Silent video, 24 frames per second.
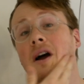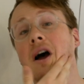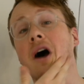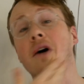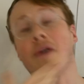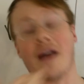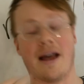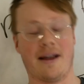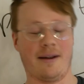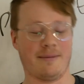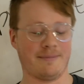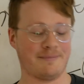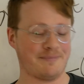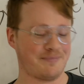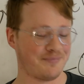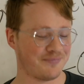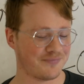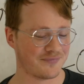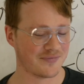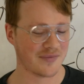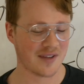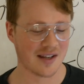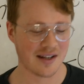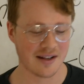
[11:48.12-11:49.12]
Okay,
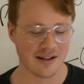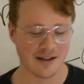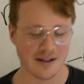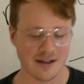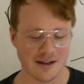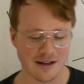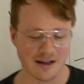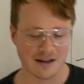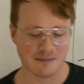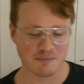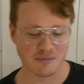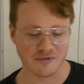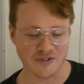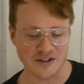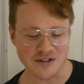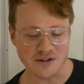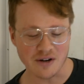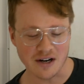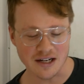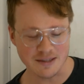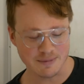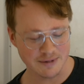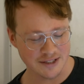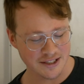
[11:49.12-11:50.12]

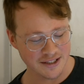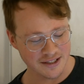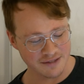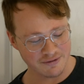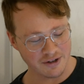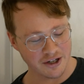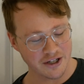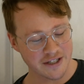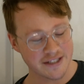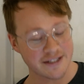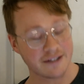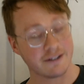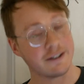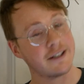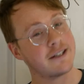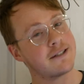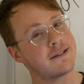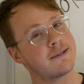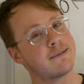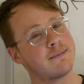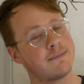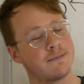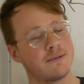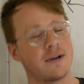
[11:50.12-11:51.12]
Professor Osmundson is very
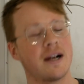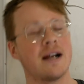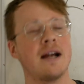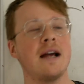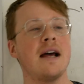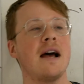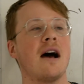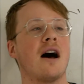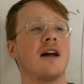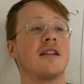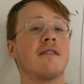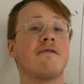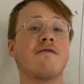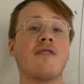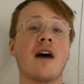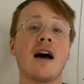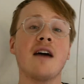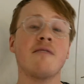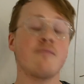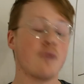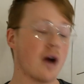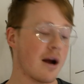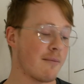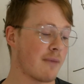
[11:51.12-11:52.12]
serious. Right? On the
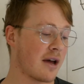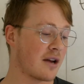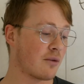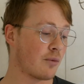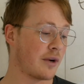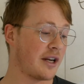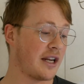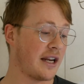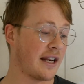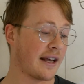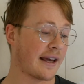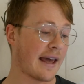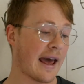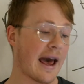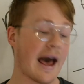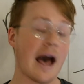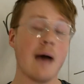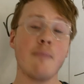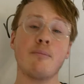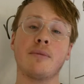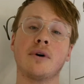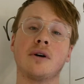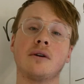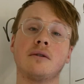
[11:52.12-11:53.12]
5' end, we need a
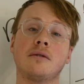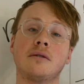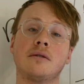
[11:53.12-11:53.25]
cap.